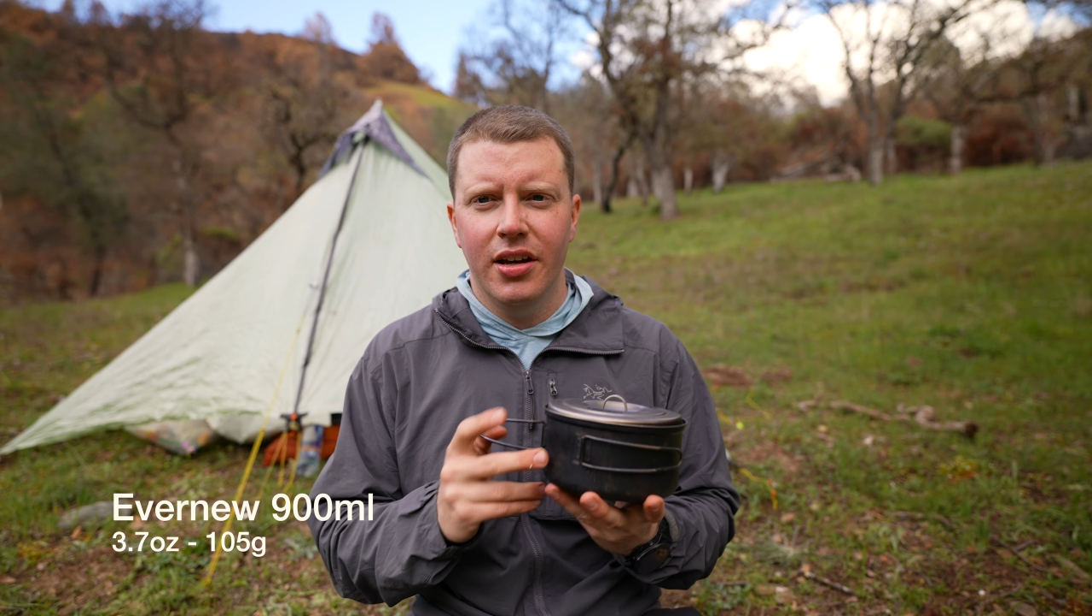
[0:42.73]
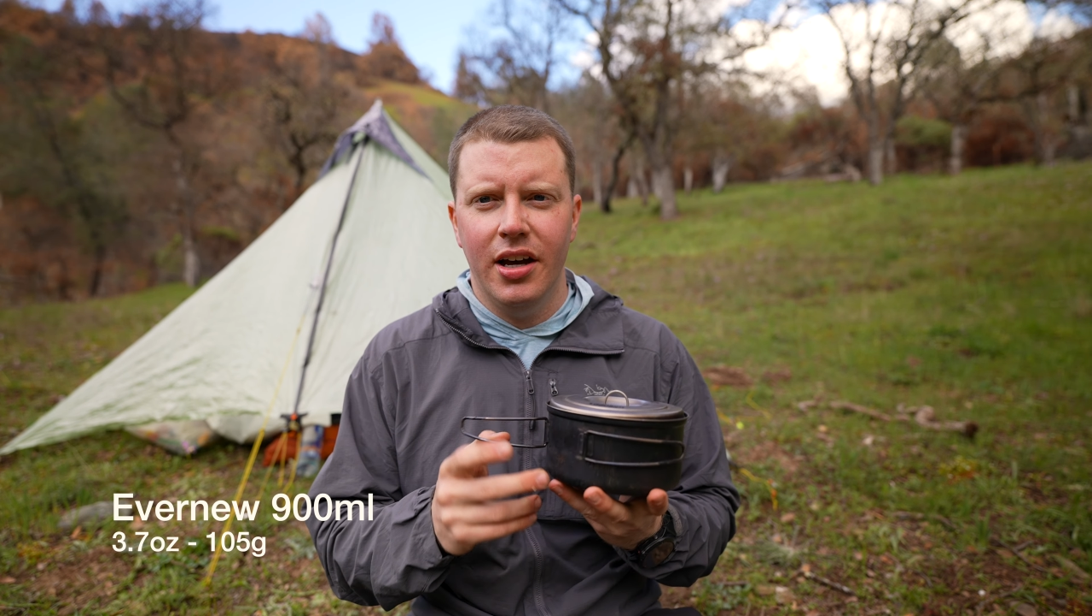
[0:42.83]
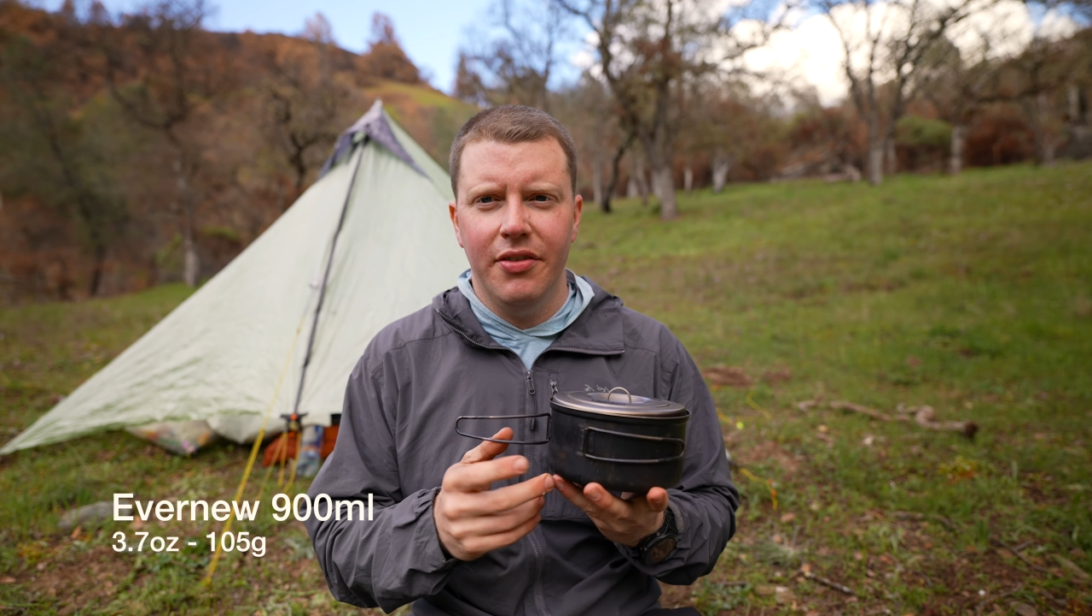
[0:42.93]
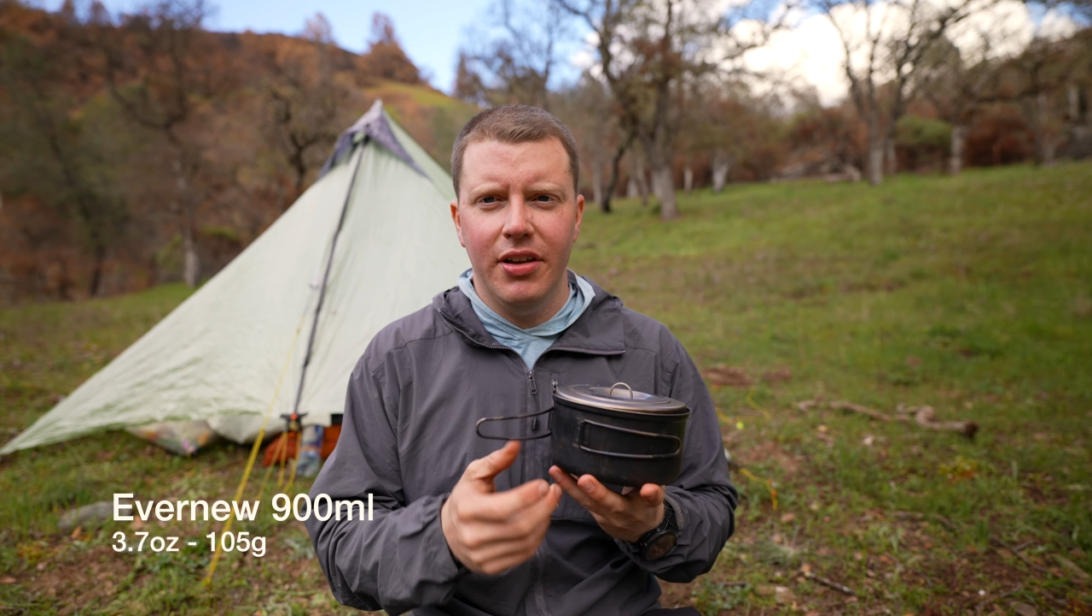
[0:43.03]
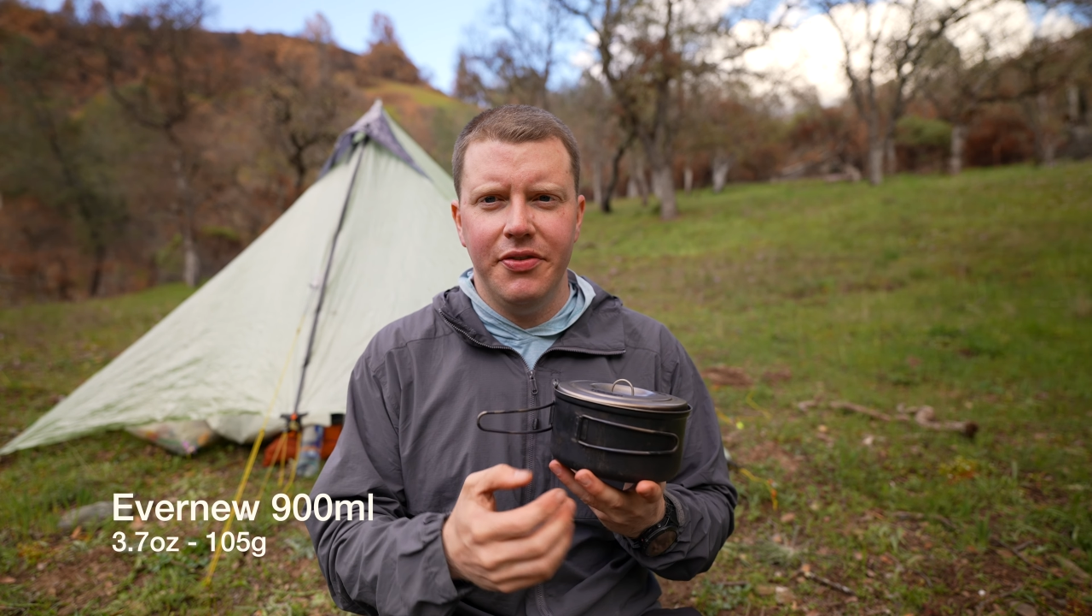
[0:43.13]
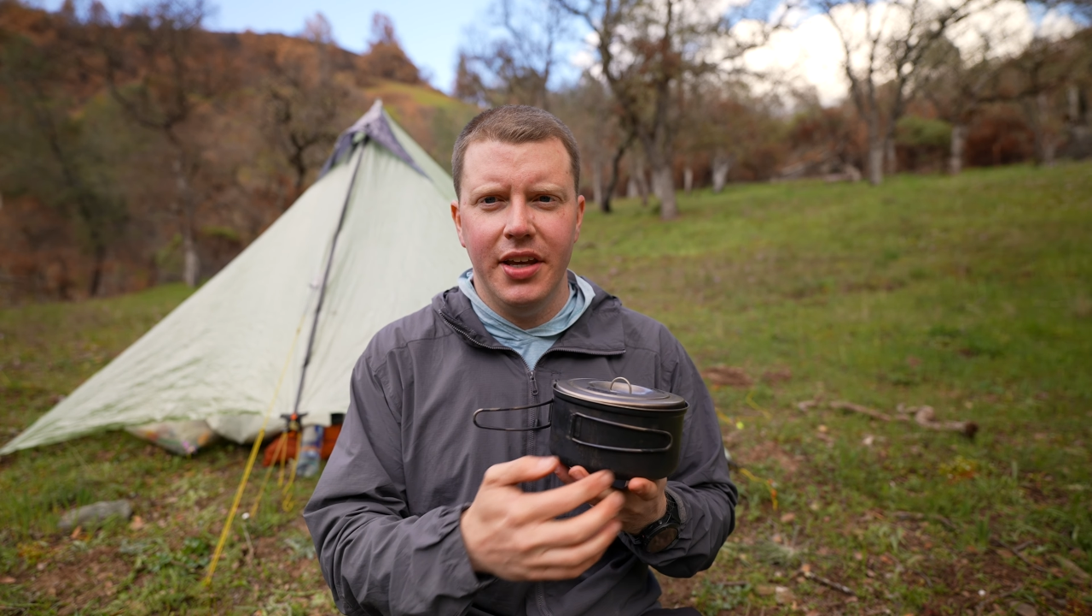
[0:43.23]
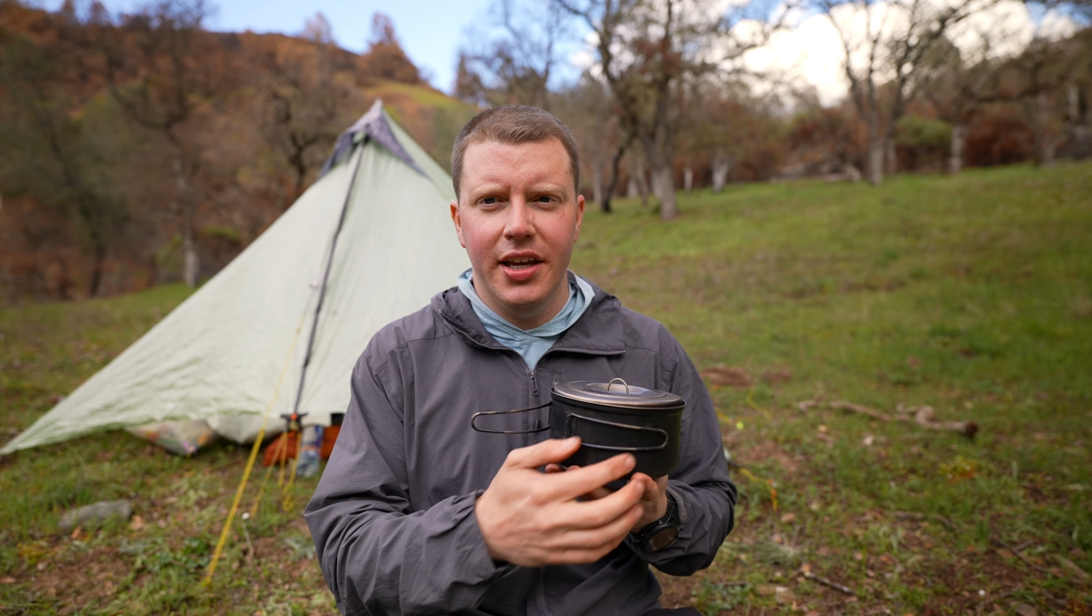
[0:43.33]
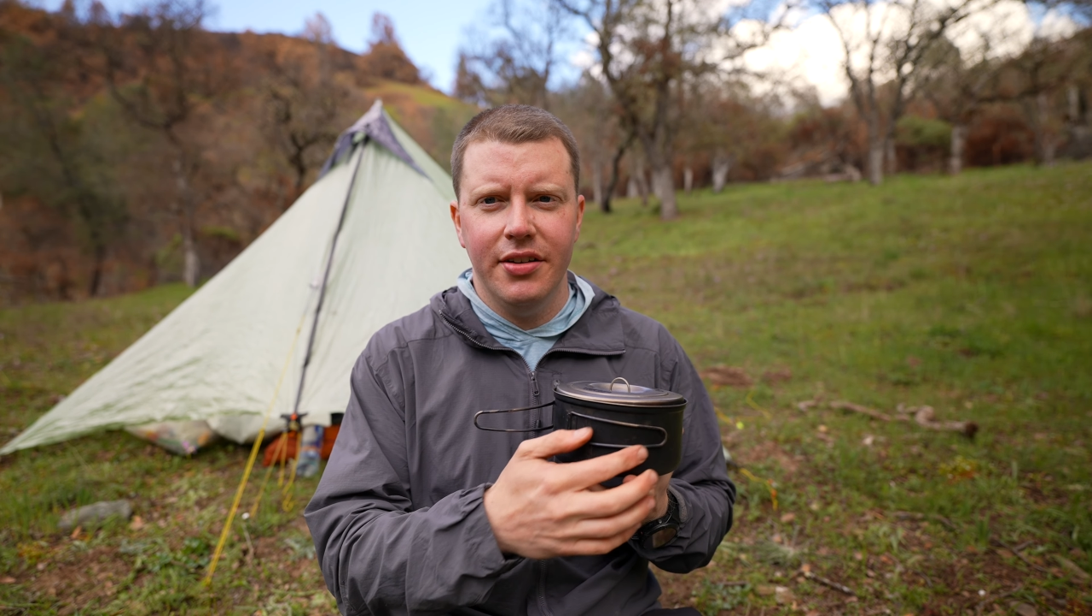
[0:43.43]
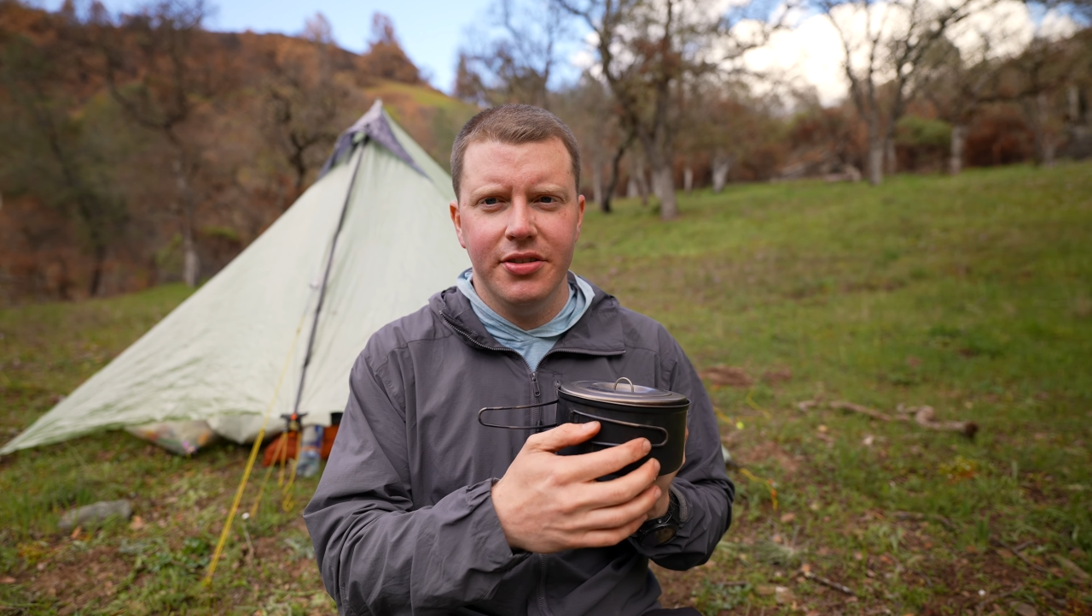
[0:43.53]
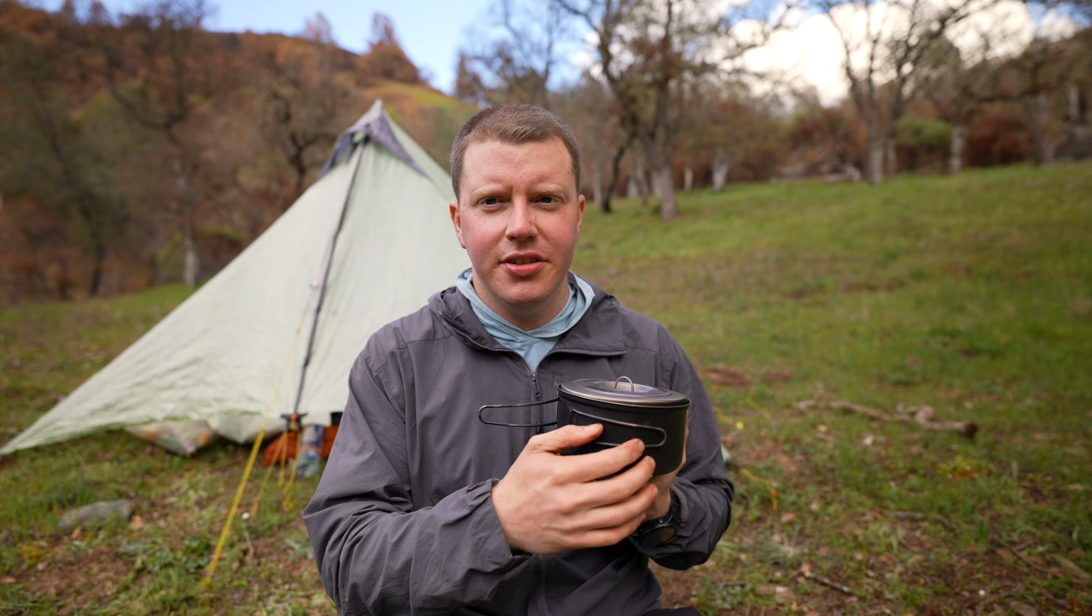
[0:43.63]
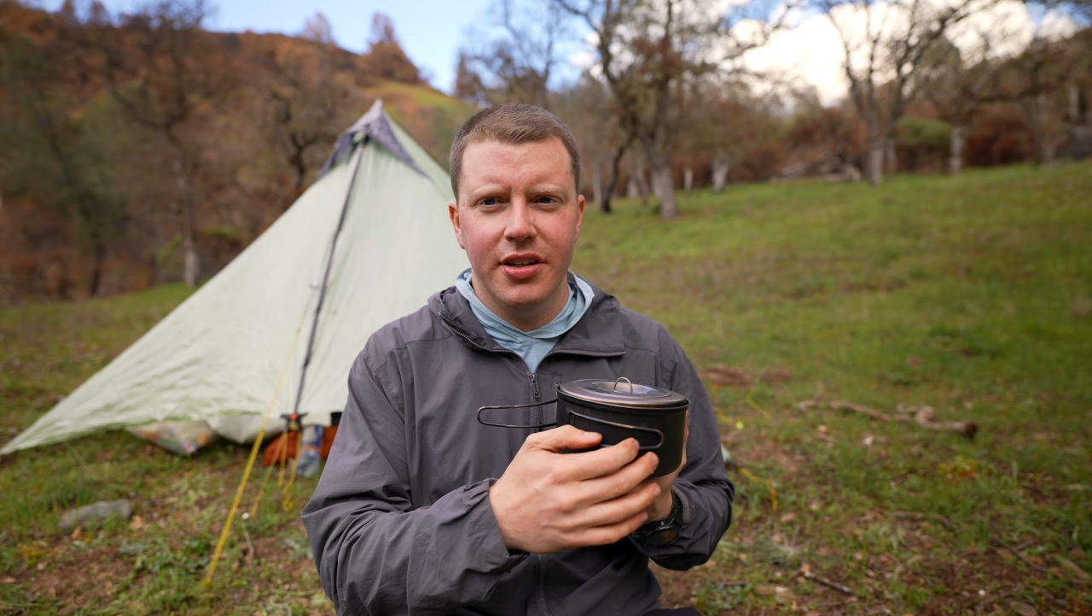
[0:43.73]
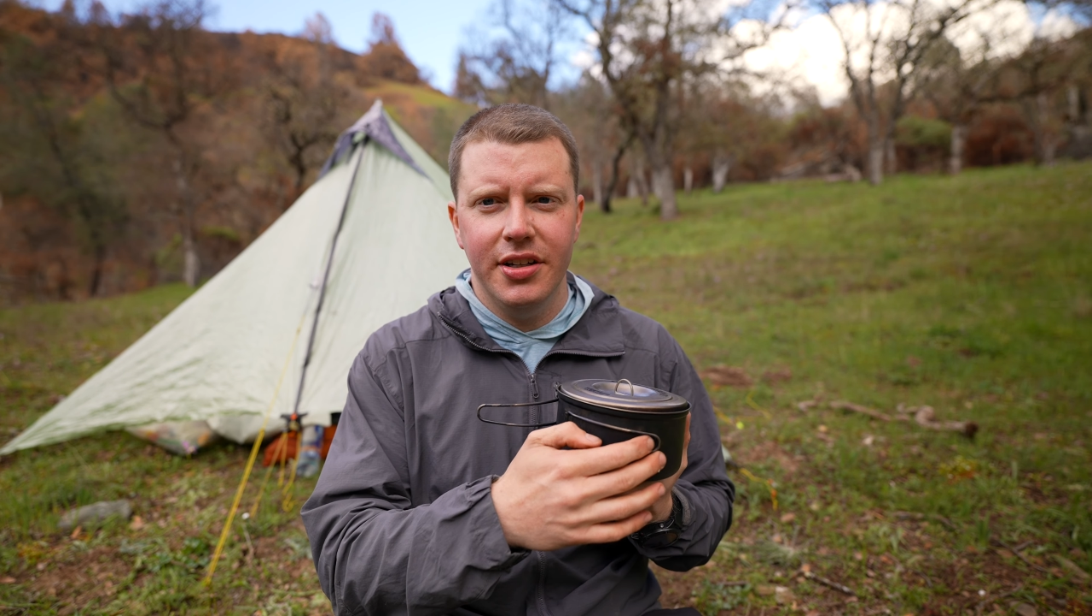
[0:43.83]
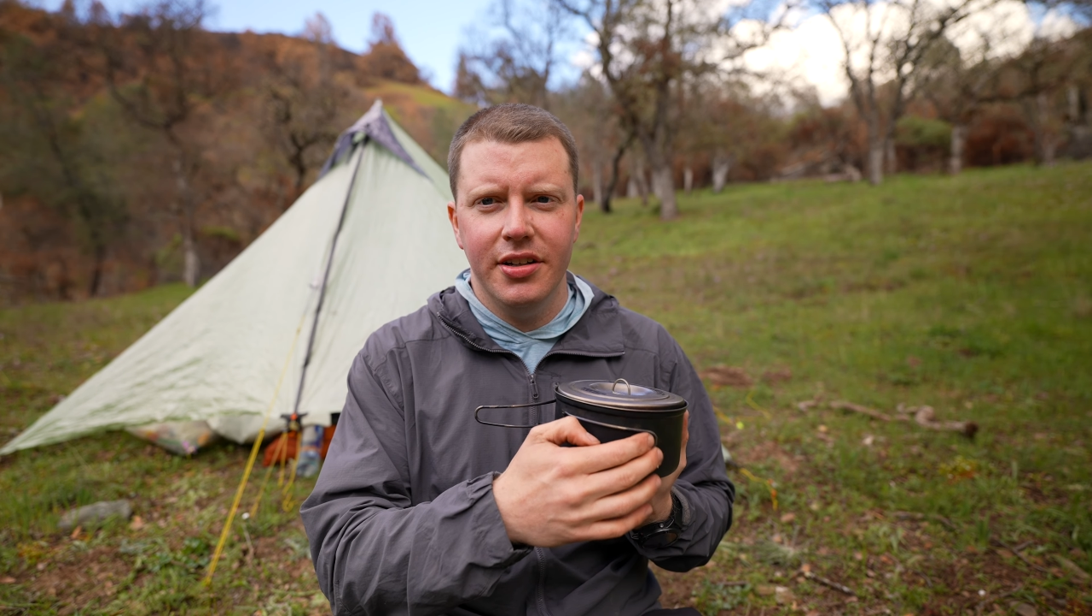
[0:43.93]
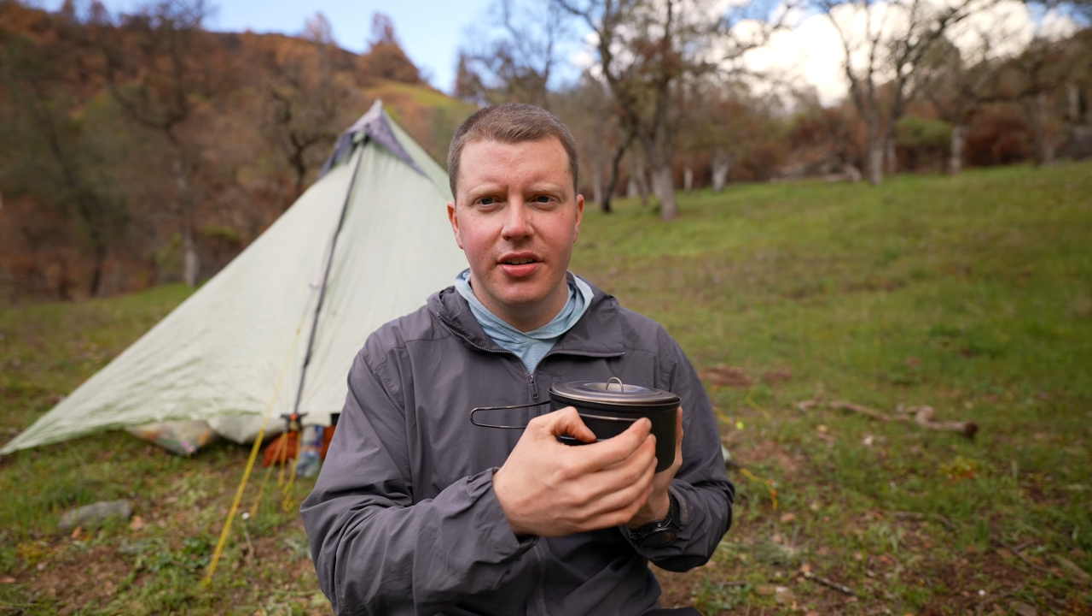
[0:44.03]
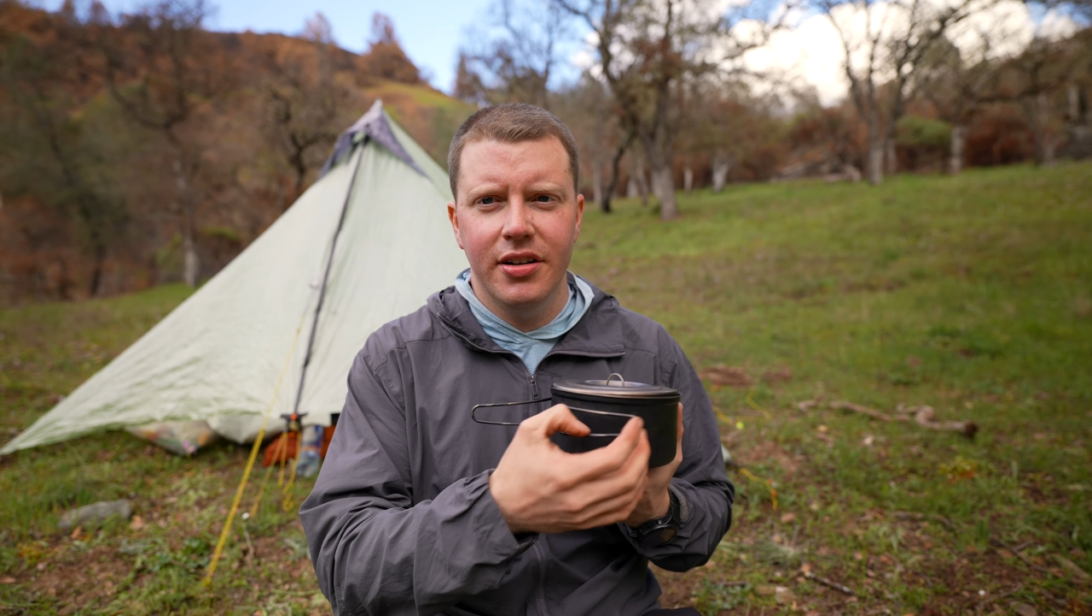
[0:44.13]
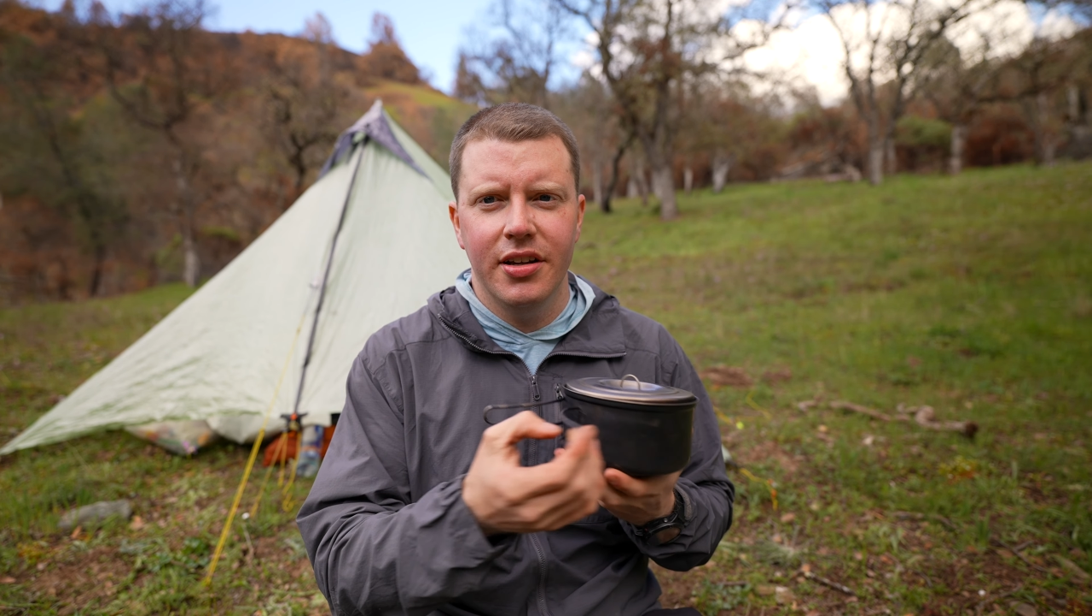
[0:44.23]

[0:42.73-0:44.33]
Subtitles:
I've left the handles on here.